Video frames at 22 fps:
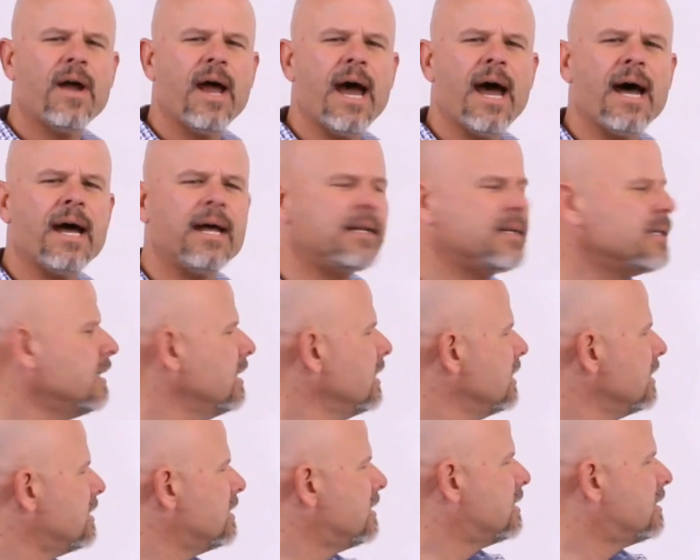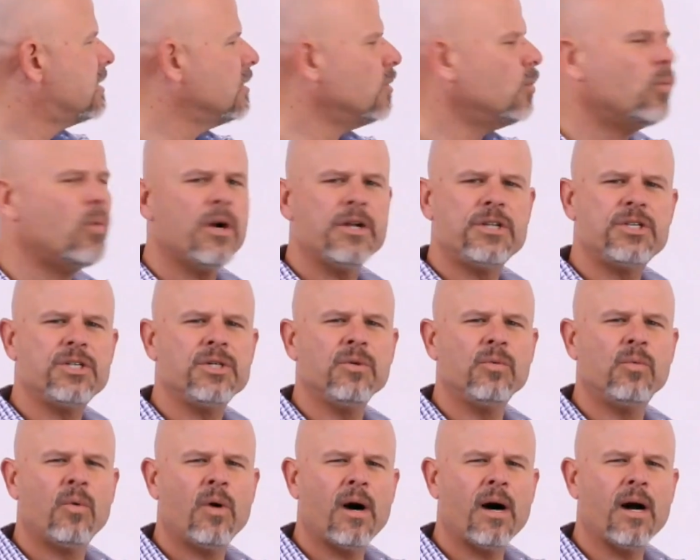at to what
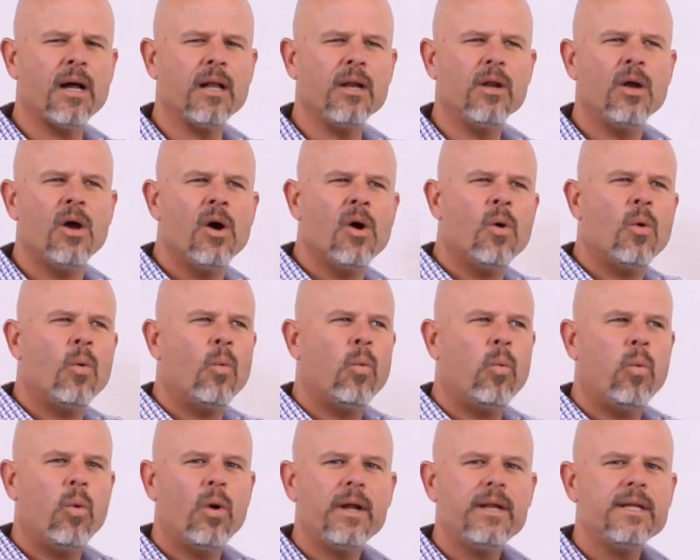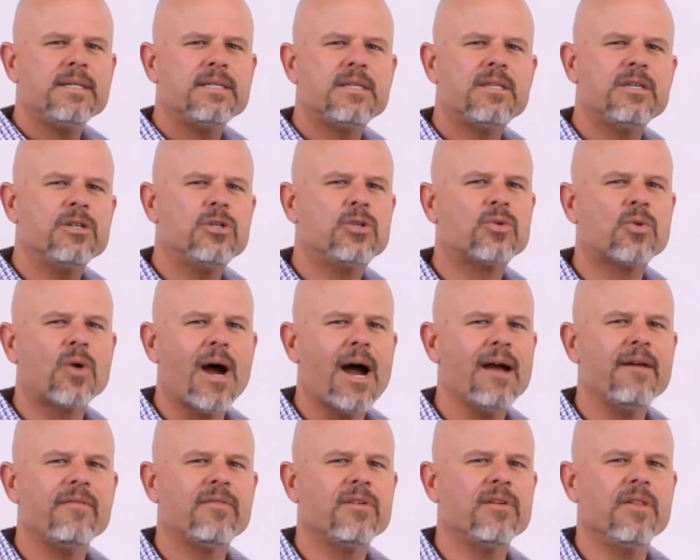you want? What is the
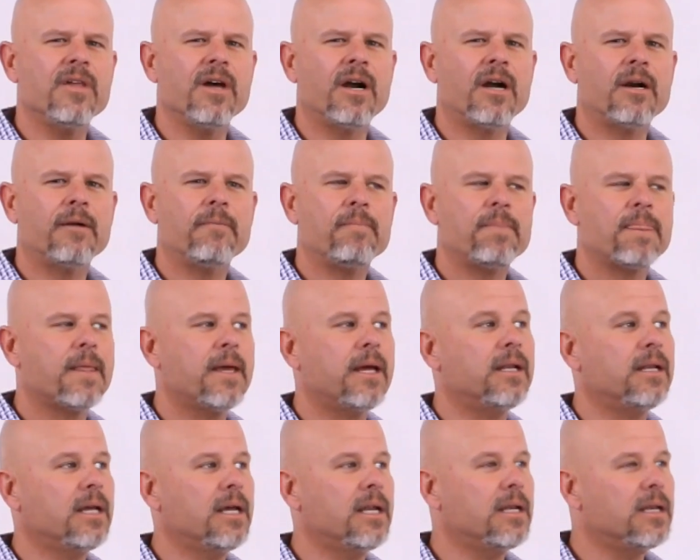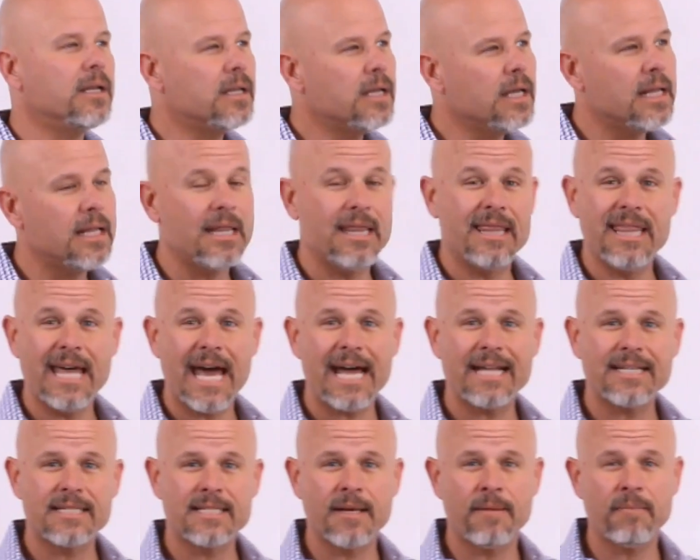driver there? And
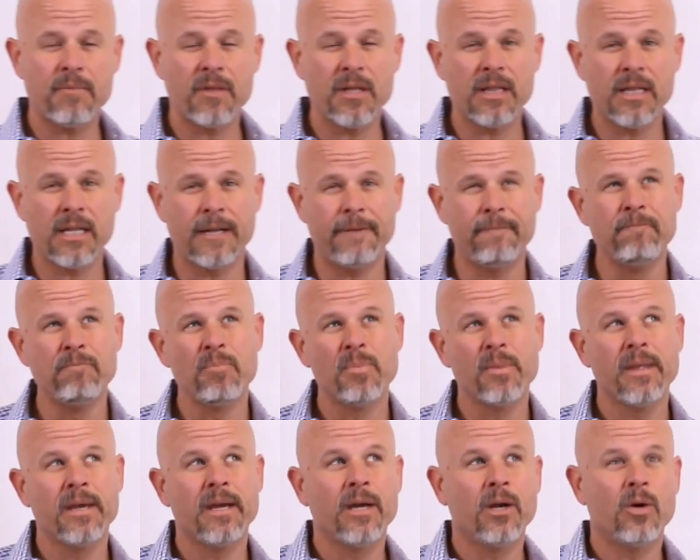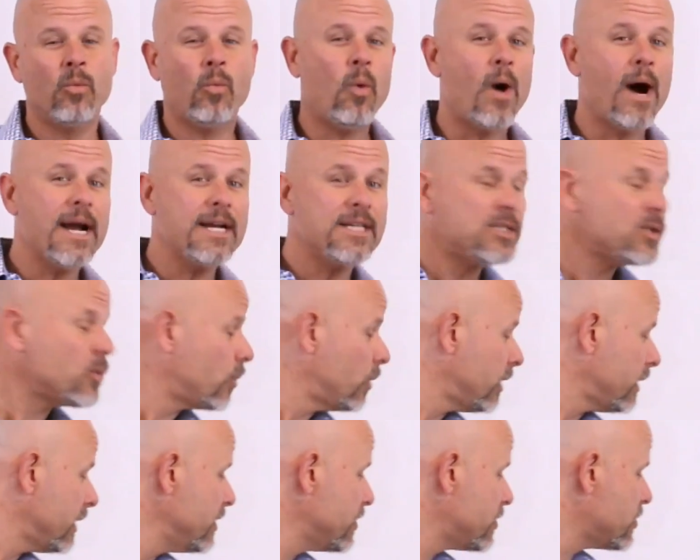that's something that whys are
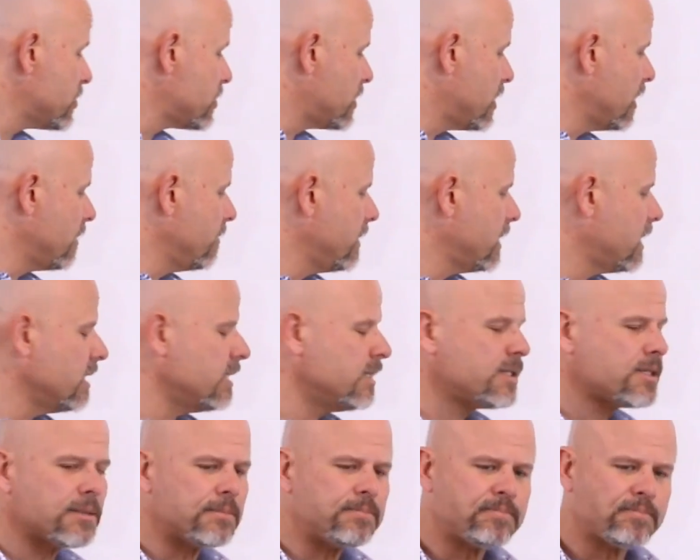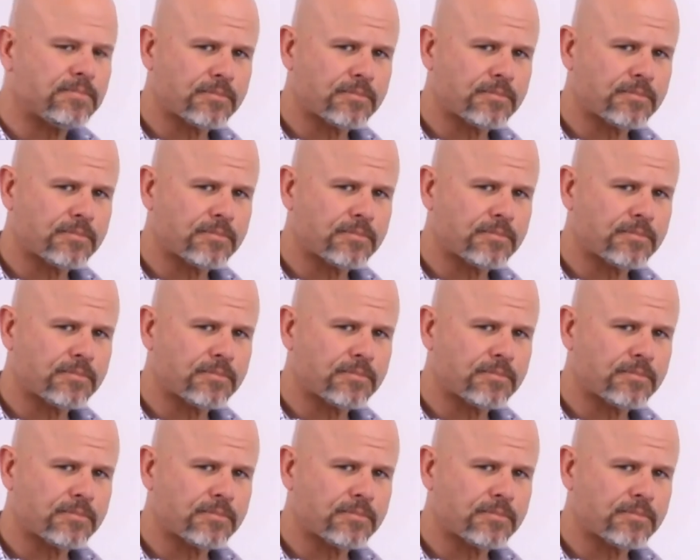real interesting, because